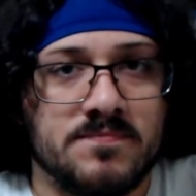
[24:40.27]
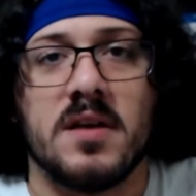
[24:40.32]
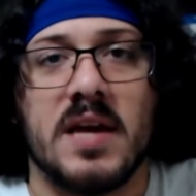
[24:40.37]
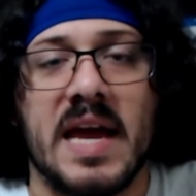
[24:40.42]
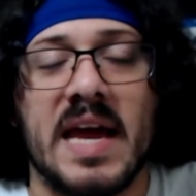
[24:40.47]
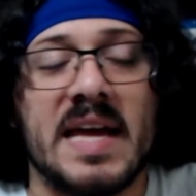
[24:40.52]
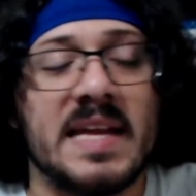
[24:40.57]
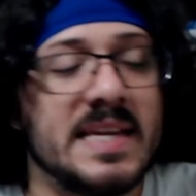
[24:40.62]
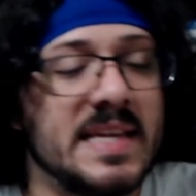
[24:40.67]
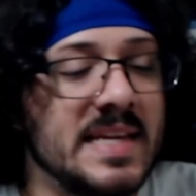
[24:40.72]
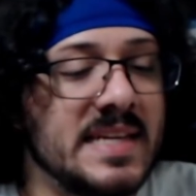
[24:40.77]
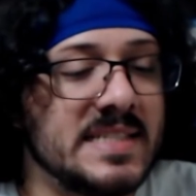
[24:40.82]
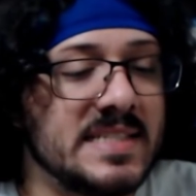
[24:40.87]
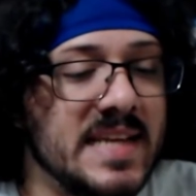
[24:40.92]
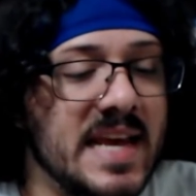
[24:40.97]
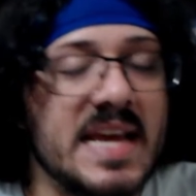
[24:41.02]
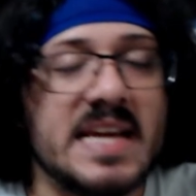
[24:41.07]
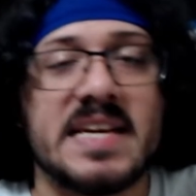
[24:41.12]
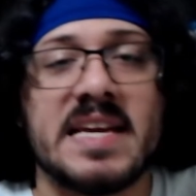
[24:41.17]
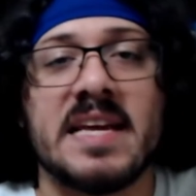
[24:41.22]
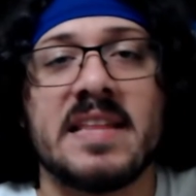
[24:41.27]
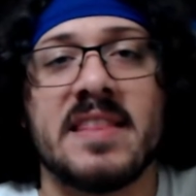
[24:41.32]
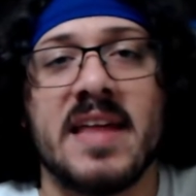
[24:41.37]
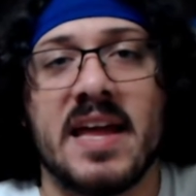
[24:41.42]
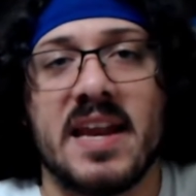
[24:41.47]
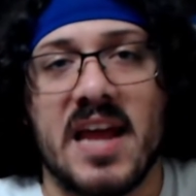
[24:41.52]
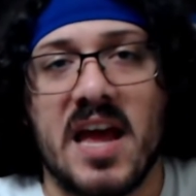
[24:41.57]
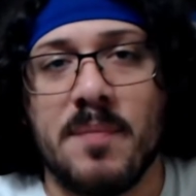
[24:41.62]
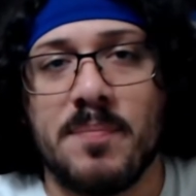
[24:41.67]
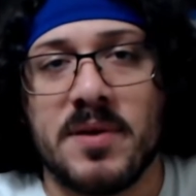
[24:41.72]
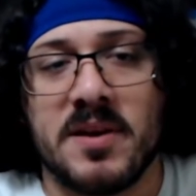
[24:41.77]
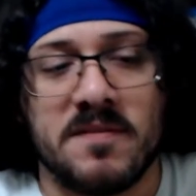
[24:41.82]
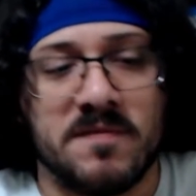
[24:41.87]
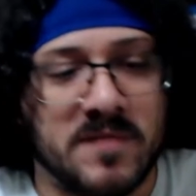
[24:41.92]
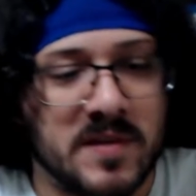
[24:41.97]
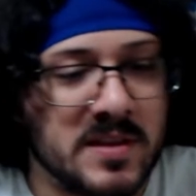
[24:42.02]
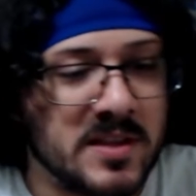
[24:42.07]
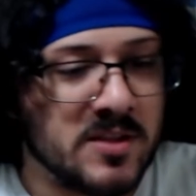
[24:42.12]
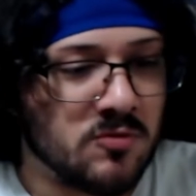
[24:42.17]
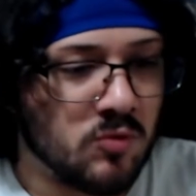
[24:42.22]
And in taking that epic
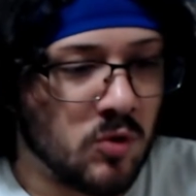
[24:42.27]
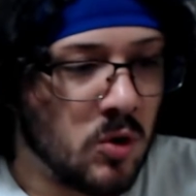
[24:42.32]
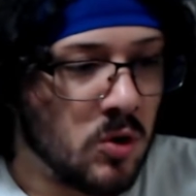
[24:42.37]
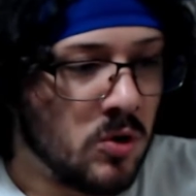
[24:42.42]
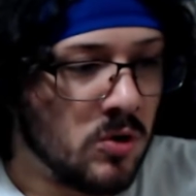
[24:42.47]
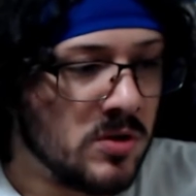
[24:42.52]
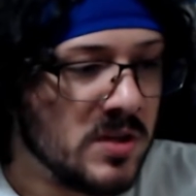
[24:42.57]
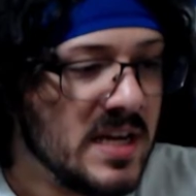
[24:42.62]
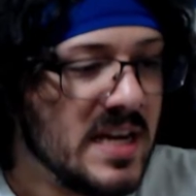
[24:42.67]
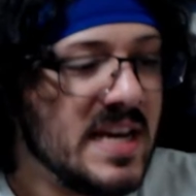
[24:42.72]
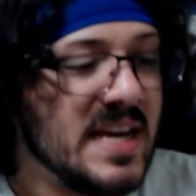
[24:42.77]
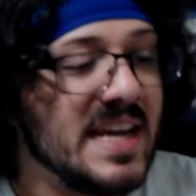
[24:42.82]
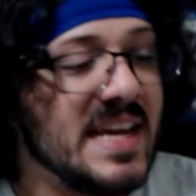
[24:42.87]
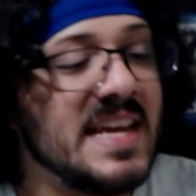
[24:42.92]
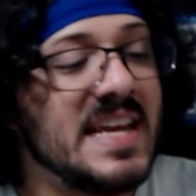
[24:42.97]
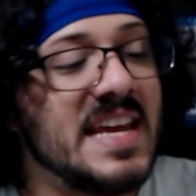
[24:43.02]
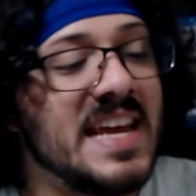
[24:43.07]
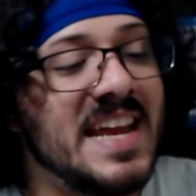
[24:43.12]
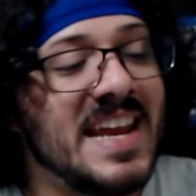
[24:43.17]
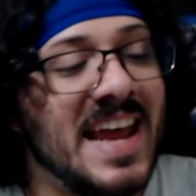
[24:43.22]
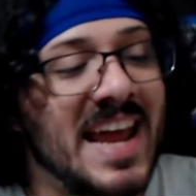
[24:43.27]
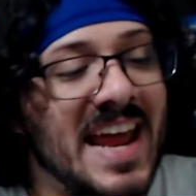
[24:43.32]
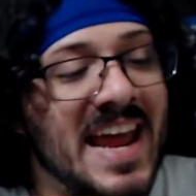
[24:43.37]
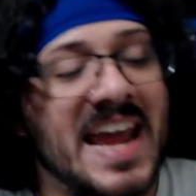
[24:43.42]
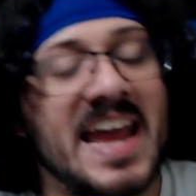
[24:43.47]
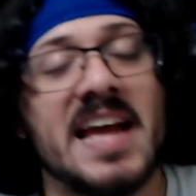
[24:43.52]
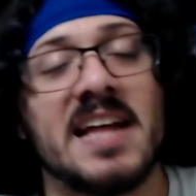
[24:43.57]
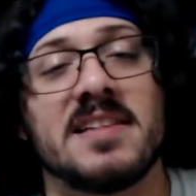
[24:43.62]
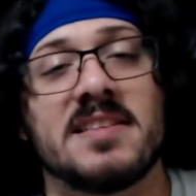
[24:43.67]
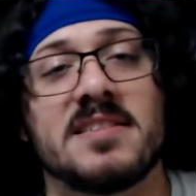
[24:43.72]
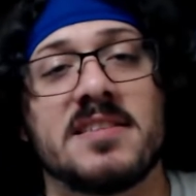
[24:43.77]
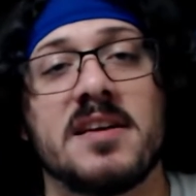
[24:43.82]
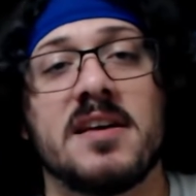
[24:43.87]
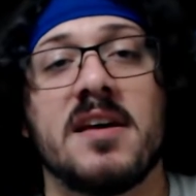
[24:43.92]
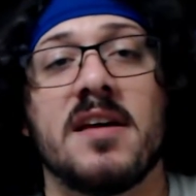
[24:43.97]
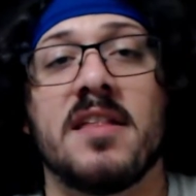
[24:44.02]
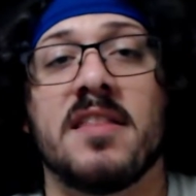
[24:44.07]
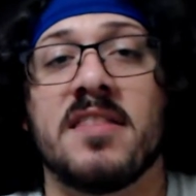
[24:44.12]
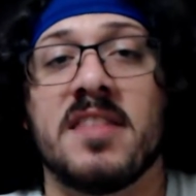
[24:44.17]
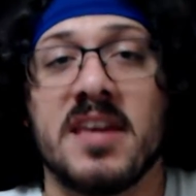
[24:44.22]
villain role, he enhanced
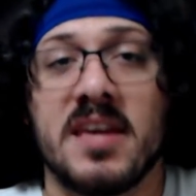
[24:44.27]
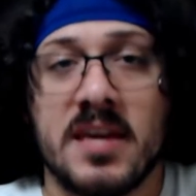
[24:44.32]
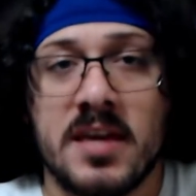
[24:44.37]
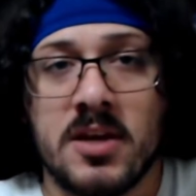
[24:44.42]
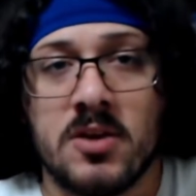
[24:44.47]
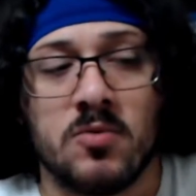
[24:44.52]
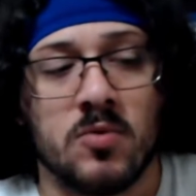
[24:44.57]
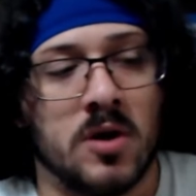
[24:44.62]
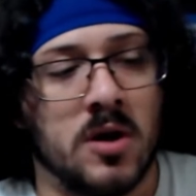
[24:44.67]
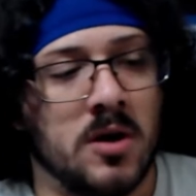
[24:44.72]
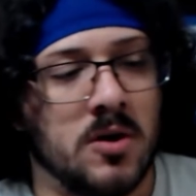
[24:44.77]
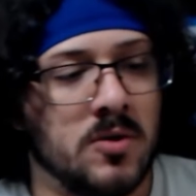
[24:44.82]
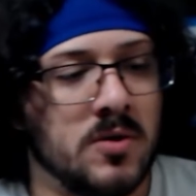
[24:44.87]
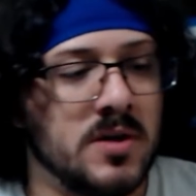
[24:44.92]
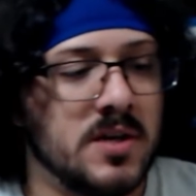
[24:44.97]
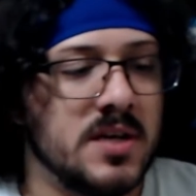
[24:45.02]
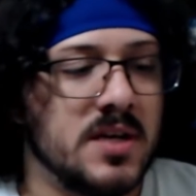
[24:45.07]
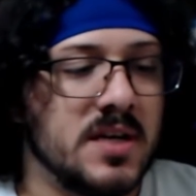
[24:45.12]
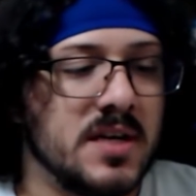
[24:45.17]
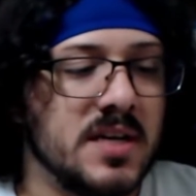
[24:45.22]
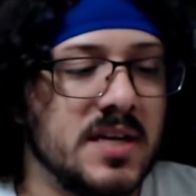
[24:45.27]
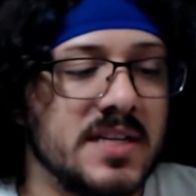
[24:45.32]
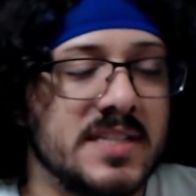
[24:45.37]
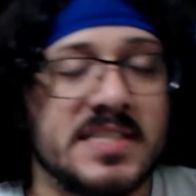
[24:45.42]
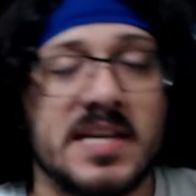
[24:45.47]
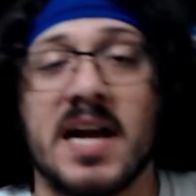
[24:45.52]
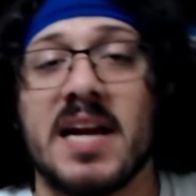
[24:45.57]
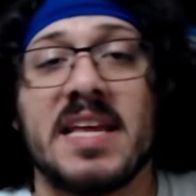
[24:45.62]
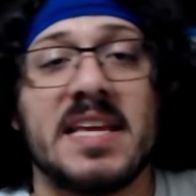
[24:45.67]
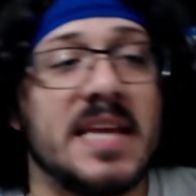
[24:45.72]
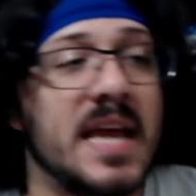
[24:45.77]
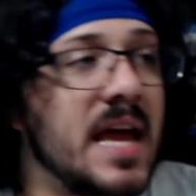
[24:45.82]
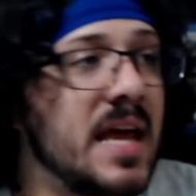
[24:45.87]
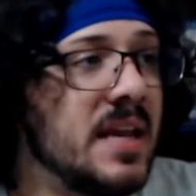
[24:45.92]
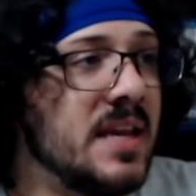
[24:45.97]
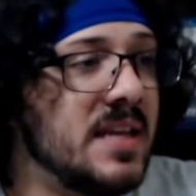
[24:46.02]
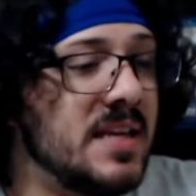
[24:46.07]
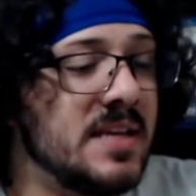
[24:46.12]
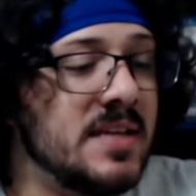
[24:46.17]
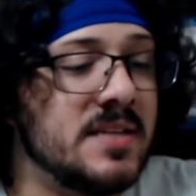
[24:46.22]
the hero. Donnie Yen
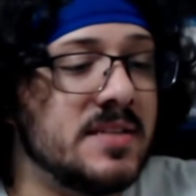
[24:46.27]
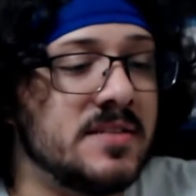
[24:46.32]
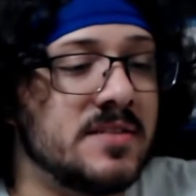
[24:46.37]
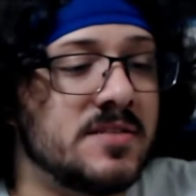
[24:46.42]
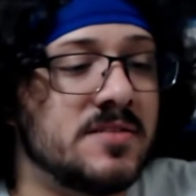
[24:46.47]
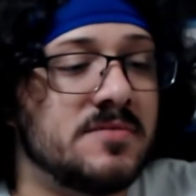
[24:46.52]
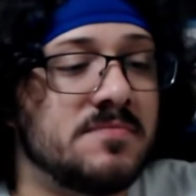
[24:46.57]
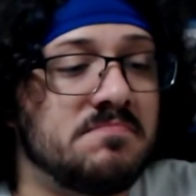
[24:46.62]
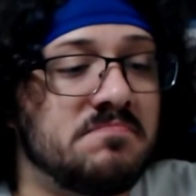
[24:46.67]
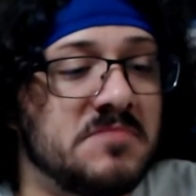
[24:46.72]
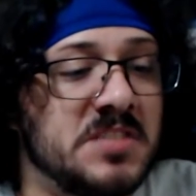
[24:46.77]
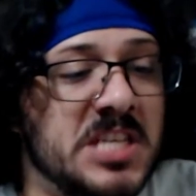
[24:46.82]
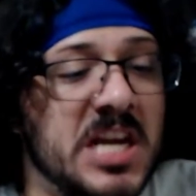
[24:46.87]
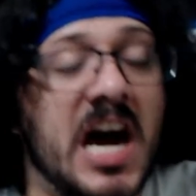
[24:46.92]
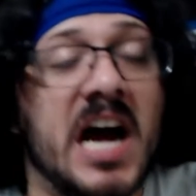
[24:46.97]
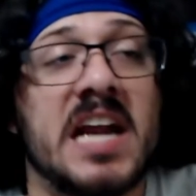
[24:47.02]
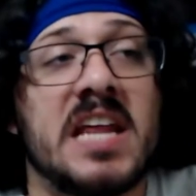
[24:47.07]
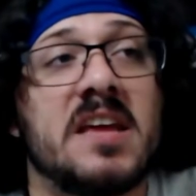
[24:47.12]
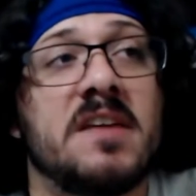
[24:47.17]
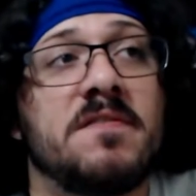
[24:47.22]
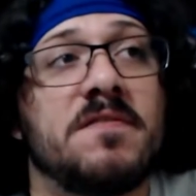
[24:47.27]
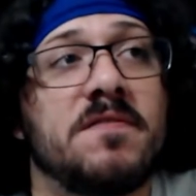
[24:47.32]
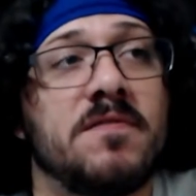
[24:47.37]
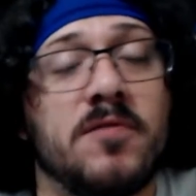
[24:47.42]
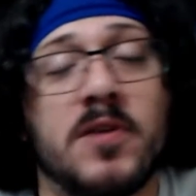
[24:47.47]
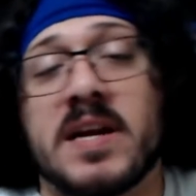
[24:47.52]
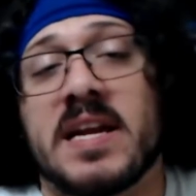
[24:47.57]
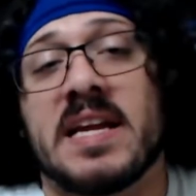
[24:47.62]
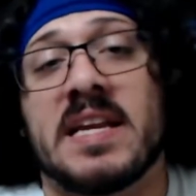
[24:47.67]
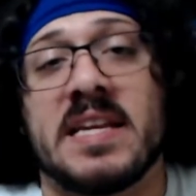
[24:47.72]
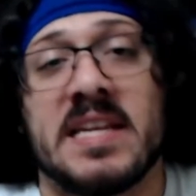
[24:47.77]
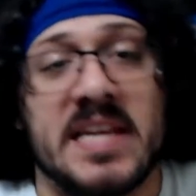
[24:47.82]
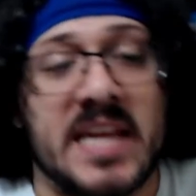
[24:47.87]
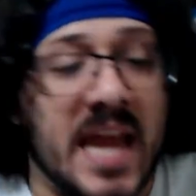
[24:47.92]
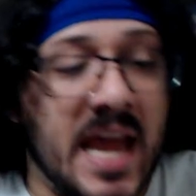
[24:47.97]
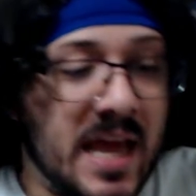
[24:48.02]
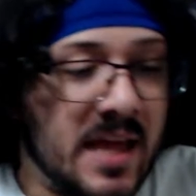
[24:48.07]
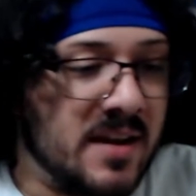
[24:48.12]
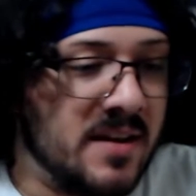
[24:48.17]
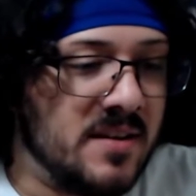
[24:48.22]
is Donnie frickin'
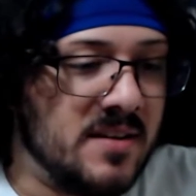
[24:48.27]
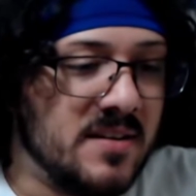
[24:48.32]
Yen.